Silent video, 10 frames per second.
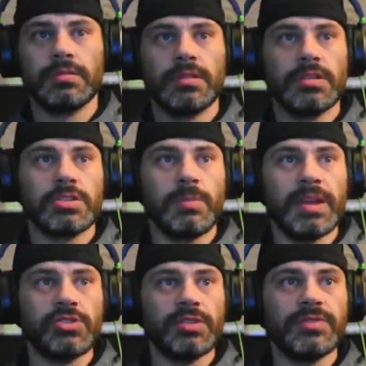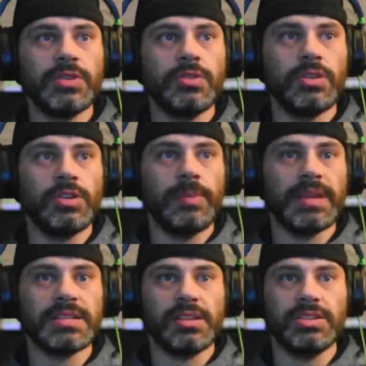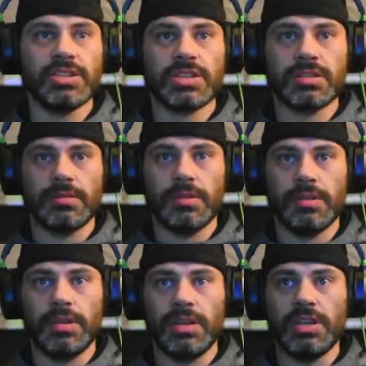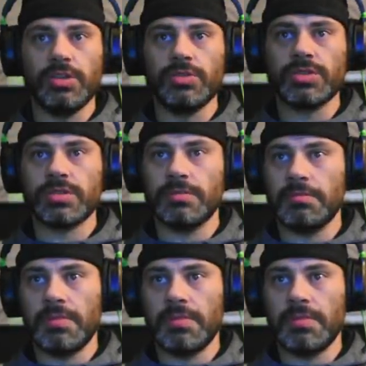So my drift tune, you're basically just going to use